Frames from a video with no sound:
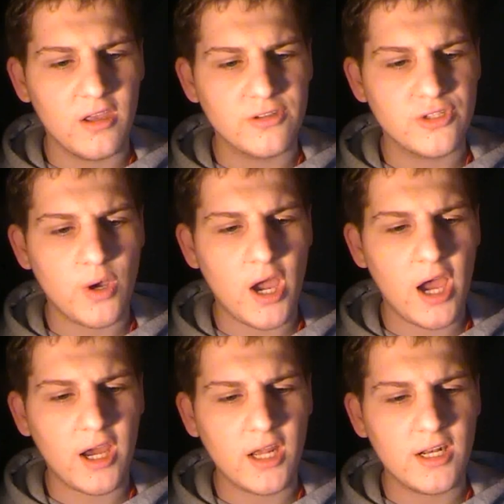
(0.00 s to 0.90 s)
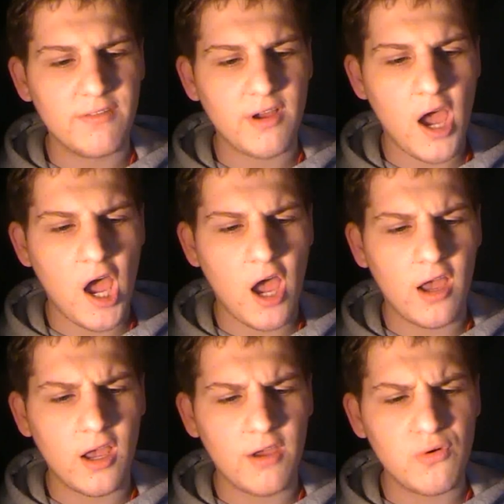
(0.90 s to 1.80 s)
So
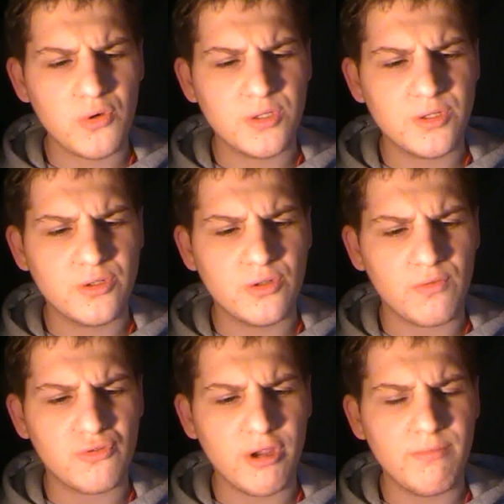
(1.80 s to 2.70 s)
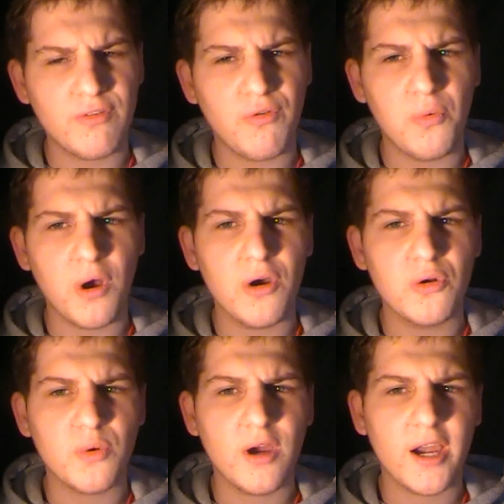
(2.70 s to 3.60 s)
I've always sort of dreamed of a
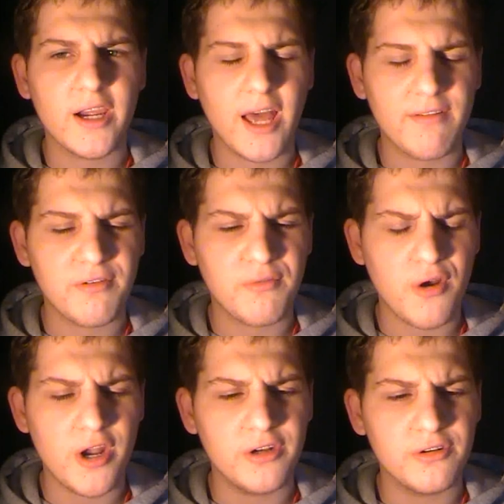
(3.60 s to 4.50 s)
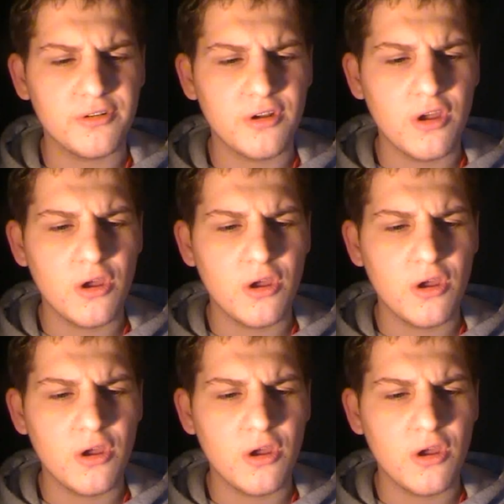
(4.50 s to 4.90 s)
world where I could have a friend